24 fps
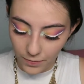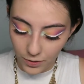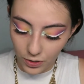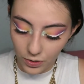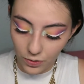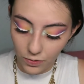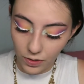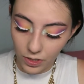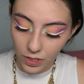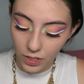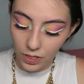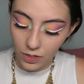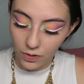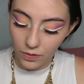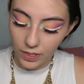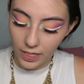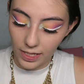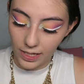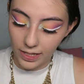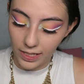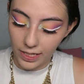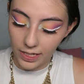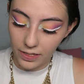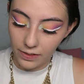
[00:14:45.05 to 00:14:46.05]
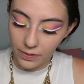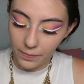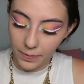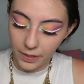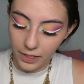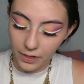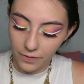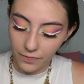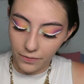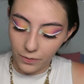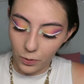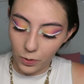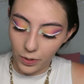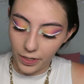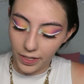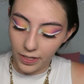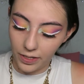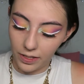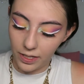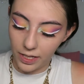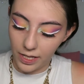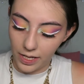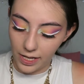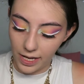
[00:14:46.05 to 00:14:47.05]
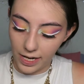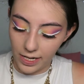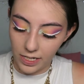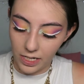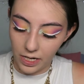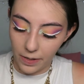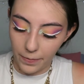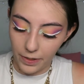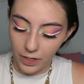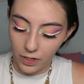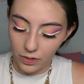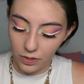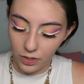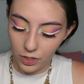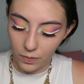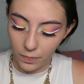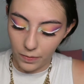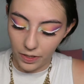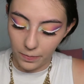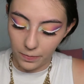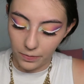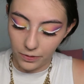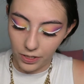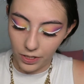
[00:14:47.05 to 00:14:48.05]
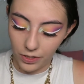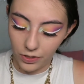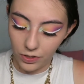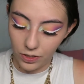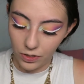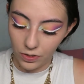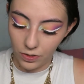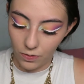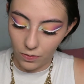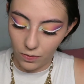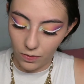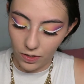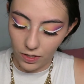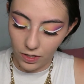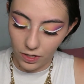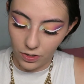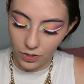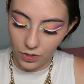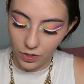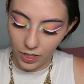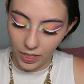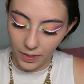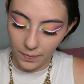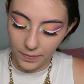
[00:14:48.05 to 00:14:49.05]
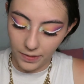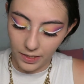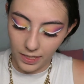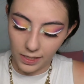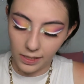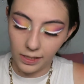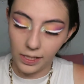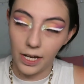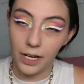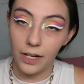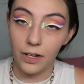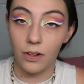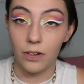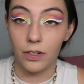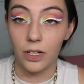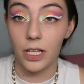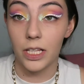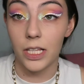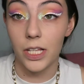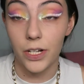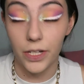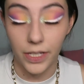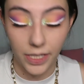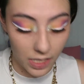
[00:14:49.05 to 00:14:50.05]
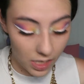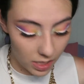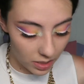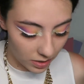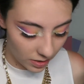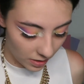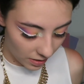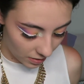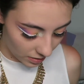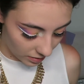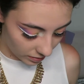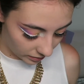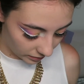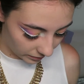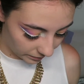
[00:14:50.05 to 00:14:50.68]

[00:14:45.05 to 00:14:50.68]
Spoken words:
I'm just going to use a little bit of oil and dab it onto my brush so the creams glide on a lot easier.